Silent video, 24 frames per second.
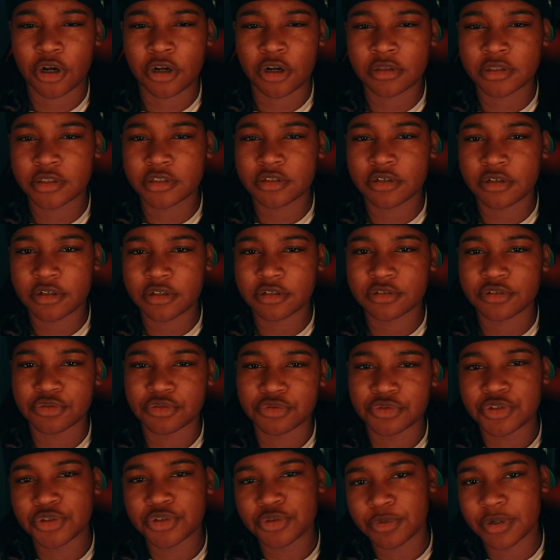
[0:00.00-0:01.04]
early on, you
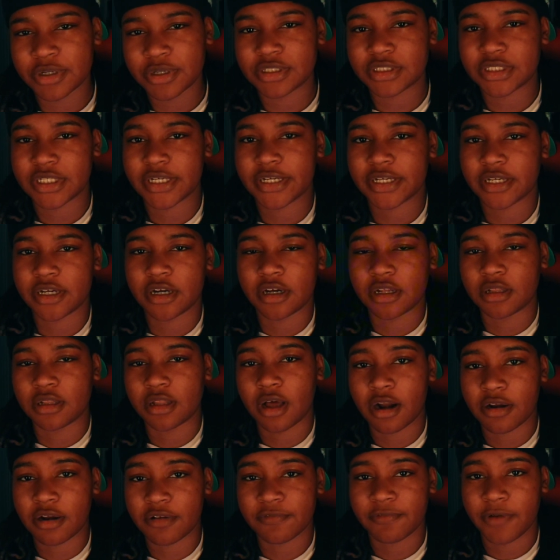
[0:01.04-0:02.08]
do want to take a
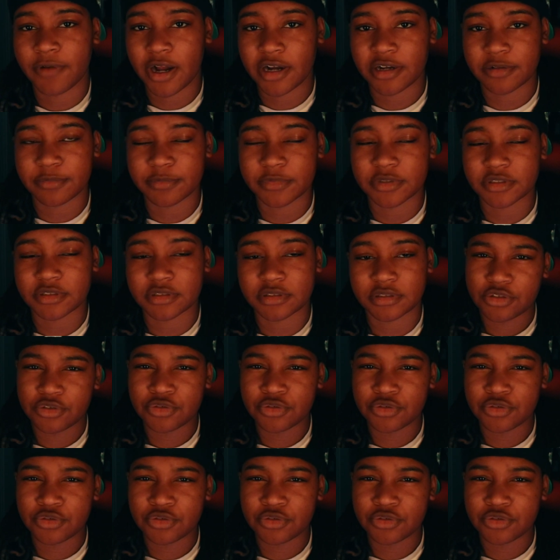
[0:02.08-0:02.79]
lot of vitamins.